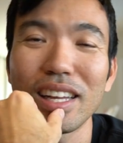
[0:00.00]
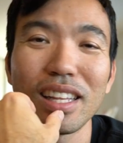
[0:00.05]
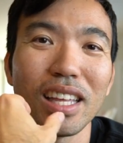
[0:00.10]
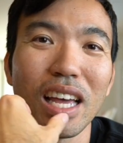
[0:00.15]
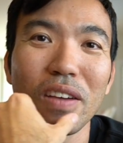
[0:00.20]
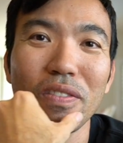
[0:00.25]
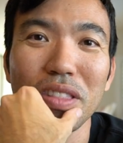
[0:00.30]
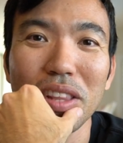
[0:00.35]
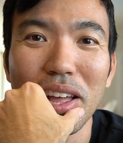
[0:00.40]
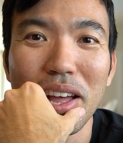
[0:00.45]

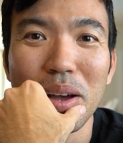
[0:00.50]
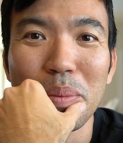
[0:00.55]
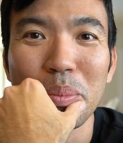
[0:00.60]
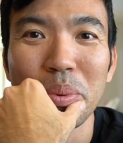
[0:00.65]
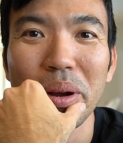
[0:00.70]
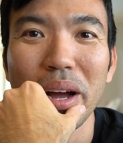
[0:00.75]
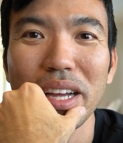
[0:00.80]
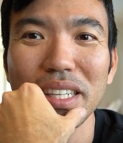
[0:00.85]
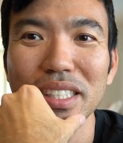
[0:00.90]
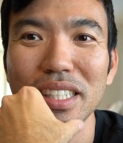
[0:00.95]
lifelong
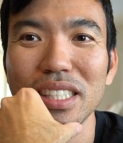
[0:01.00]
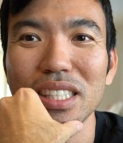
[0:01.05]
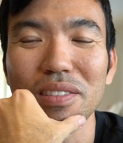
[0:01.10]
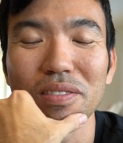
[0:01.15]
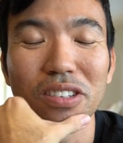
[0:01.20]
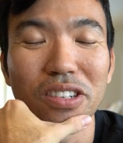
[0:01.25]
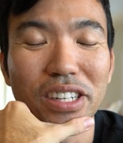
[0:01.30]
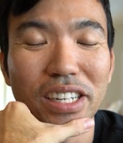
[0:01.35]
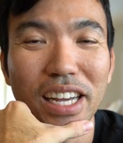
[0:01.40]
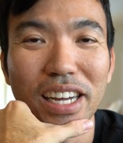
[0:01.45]
process of
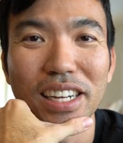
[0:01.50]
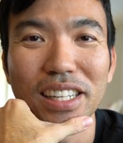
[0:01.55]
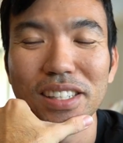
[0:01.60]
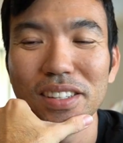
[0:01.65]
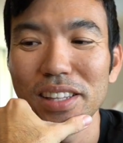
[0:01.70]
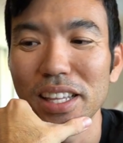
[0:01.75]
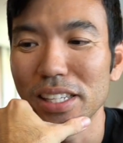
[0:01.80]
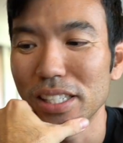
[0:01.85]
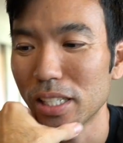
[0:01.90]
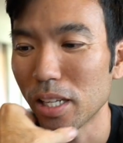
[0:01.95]
learning how to do this.